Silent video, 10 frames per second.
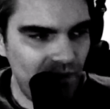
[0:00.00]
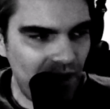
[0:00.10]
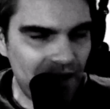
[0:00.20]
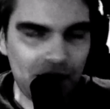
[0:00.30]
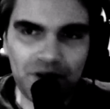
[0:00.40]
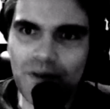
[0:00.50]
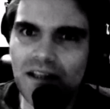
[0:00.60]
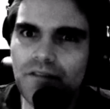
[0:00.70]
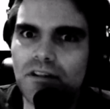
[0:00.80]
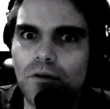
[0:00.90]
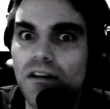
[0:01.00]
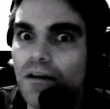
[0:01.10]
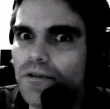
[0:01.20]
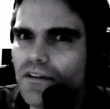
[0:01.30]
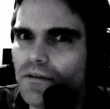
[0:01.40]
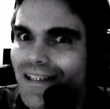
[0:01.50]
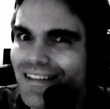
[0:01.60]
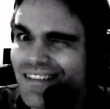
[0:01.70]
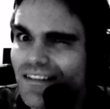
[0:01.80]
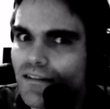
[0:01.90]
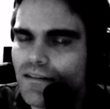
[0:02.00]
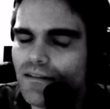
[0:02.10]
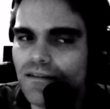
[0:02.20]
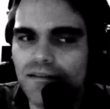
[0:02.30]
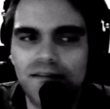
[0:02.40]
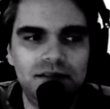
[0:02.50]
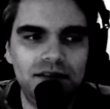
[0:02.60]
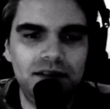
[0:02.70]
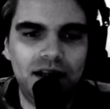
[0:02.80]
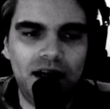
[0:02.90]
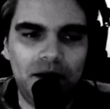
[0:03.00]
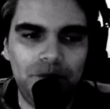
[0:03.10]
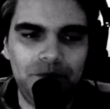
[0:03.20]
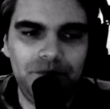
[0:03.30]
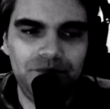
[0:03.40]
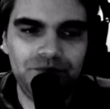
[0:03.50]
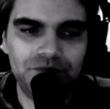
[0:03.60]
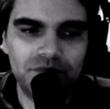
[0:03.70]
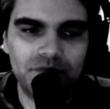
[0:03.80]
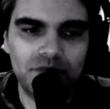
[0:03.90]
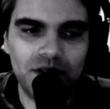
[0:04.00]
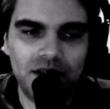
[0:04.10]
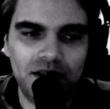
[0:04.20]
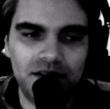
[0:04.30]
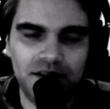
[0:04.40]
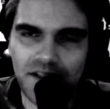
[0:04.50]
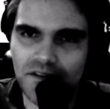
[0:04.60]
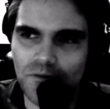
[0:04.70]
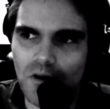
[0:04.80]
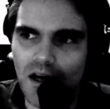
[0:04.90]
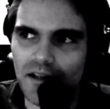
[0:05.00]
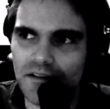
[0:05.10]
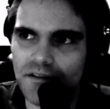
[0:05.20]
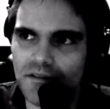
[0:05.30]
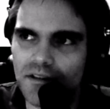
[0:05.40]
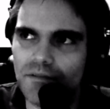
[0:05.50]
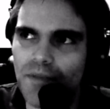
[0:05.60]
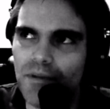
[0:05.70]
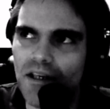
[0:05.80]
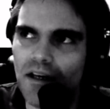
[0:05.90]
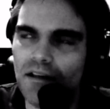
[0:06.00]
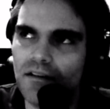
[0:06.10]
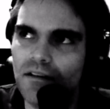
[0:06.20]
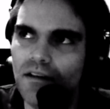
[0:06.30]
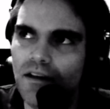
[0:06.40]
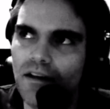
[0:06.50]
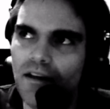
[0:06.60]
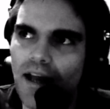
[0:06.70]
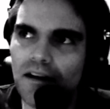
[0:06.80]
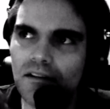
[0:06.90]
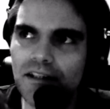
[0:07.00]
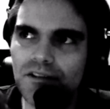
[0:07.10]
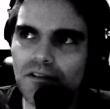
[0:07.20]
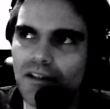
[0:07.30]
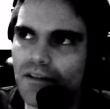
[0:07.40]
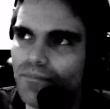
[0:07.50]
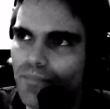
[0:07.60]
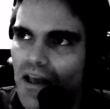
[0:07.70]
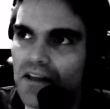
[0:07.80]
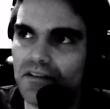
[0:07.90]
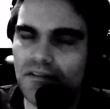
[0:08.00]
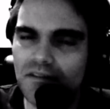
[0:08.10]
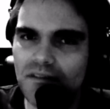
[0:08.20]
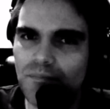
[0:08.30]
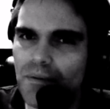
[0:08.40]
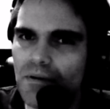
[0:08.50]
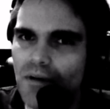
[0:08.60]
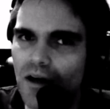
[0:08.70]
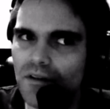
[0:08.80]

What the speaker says: and now that we live so close to it, it's a decent walk. It's maybe at a leisurely pace. It's maybe about